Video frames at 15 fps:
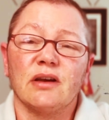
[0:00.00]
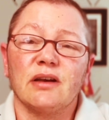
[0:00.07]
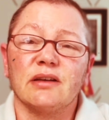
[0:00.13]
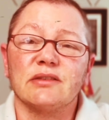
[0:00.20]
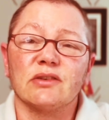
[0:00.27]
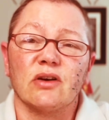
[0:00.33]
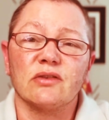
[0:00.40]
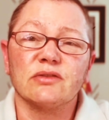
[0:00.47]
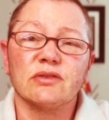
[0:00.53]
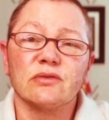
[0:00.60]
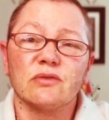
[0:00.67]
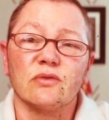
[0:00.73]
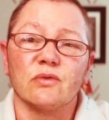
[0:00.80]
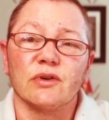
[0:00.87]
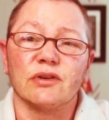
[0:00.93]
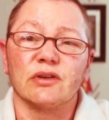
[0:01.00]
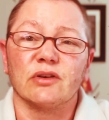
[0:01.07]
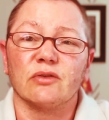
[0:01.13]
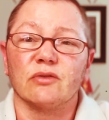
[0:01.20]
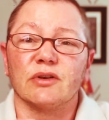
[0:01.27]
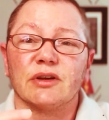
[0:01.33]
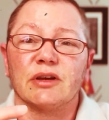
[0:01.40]
It's also going to
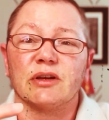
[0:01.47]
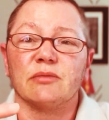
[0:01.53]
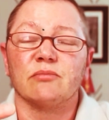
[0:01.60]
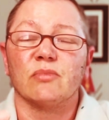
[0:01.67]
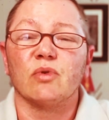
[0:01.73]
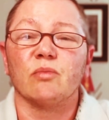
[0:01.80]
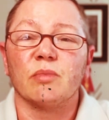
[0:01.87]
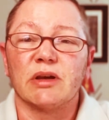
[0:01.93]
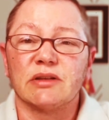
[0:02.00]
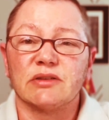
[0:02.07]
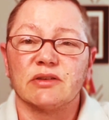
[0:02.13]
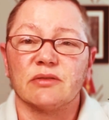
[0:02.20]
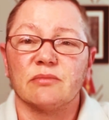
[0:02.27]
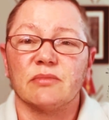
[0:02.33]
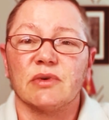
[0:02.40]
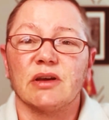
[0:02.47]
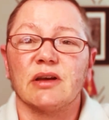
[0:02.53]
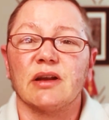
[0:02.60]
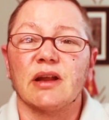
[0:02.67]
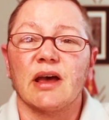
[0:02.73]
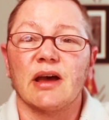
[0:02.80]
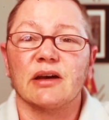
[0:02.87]
create momentum
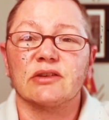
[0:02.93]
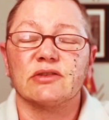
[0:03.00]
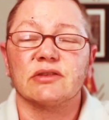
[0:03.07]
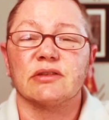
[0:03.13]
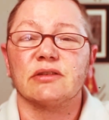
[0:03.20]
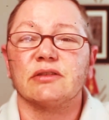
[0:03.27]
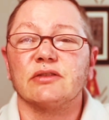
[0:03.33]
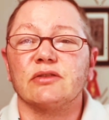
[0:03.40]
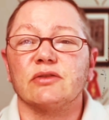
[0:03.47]
and action.